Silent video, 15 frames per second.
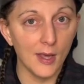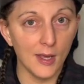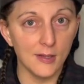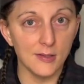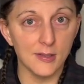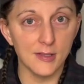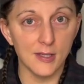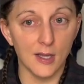
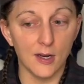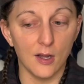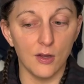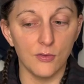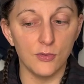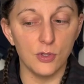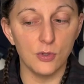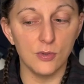instead
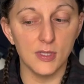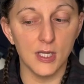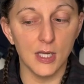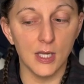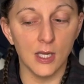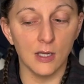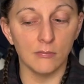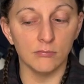of
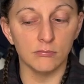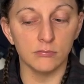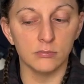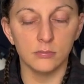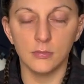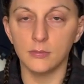using,